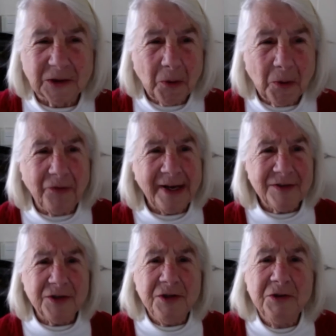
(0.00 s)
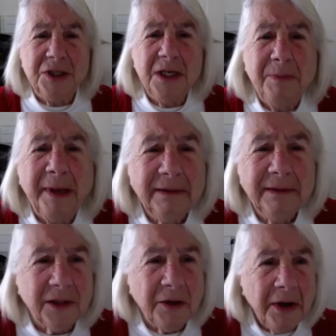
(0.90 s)
So fasten your
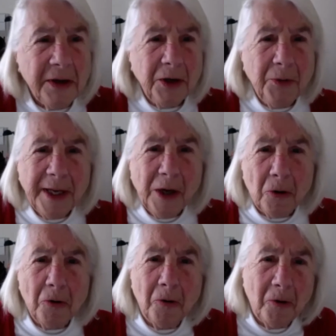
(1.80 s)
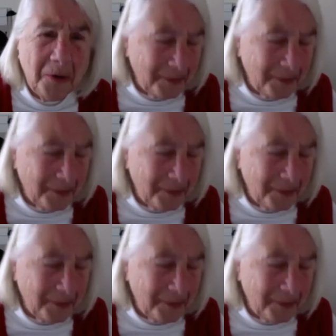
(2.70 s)
seatbelts. Here we go.